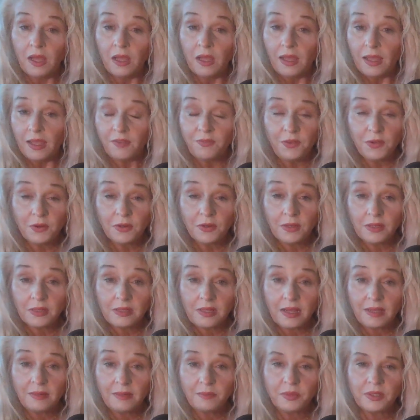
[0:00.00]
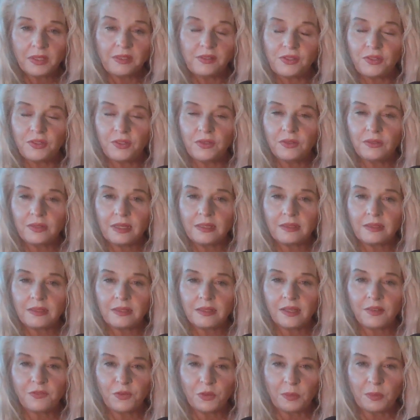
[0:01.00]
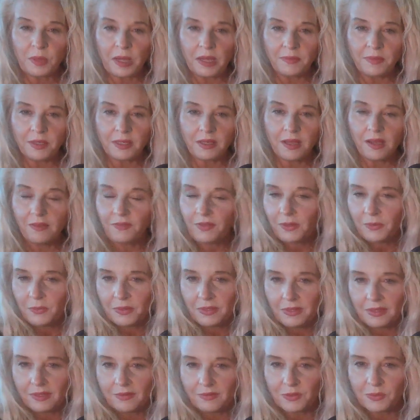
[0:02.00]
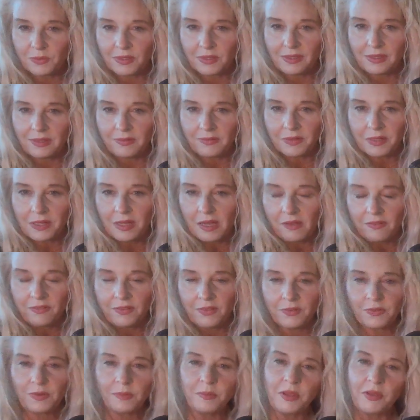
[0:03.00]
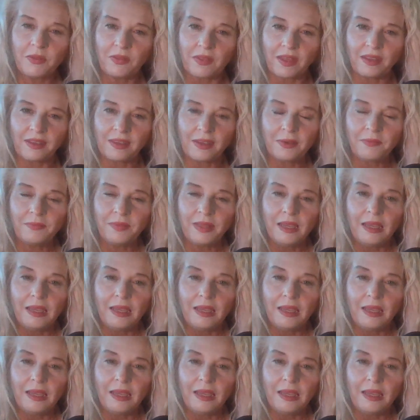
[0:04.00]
If you're inclined, please do utilize the link for Buy Me a Coffee. Would love to receive a coffee from you. Thank you.